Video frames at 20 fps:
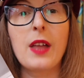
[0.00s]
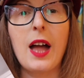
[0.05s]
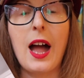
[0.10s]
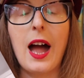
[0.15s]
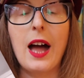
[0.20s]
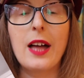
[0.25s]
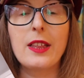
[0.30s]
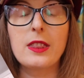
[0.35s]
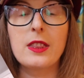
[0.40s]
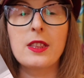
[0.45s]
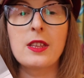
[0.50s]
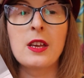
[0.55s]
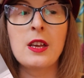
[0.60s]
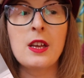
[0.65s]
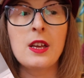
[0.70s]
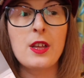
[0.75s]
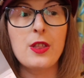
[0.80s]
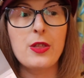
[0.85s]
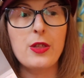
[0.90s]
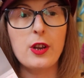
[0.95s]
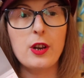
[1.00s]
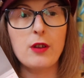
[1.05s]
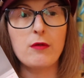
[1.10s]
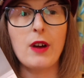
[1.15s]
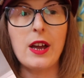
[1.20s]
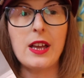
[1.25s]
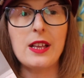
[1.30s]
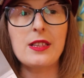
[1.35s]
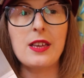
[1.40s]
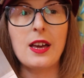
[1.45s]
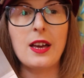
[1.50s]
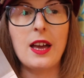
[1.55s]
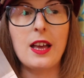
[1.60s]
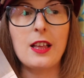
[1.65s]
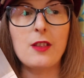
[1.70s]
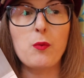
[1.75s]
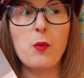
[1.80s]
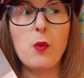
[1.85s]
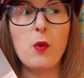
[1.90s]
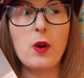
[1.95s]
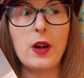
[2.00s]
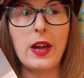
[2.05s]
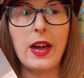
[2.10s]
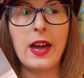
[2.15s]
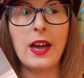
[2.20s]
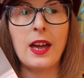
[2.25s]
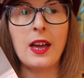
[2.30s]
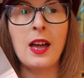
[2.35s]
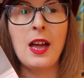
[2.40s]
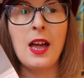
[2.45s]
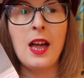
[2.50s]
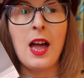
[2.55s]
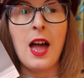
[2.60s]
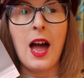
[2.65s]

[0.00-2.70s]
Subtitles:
And the narrator is walking,